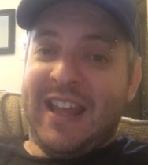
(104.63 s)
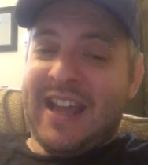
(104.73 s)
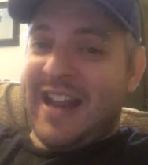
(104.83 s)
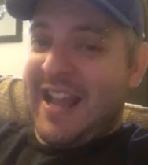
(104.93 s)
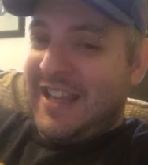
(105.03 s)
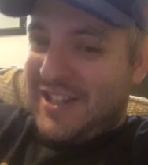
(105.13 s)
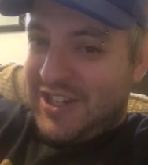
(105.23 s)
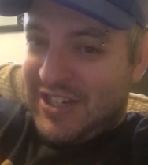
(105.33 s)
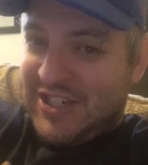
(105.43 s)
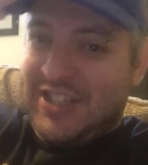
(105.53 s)
and I could
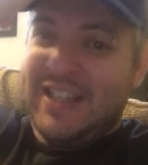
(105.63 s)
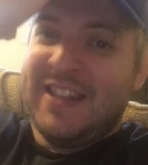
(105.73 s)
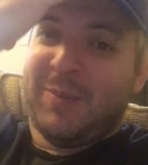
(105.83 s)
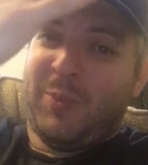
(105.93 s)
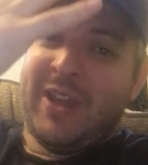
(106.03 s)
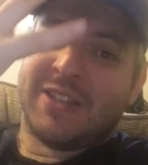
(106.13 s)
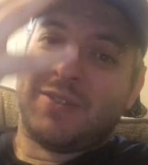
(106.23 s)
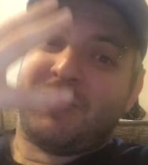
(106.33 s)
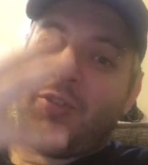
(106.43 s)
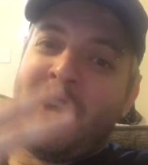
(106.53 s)
just see the
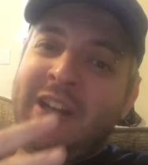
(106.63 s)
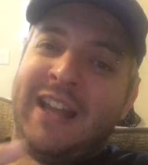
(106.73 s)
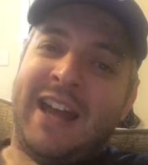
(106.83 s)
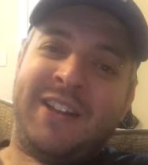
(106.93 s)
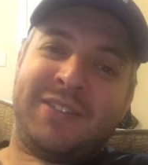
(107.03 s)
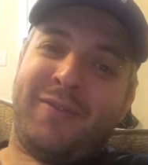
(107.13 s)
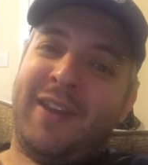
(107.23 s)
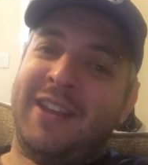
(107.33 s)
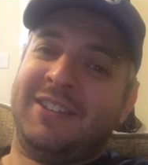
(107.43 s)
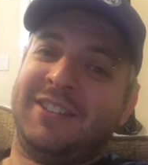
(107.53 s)
piss running down his
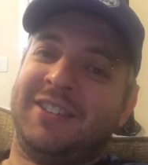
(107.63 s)
face.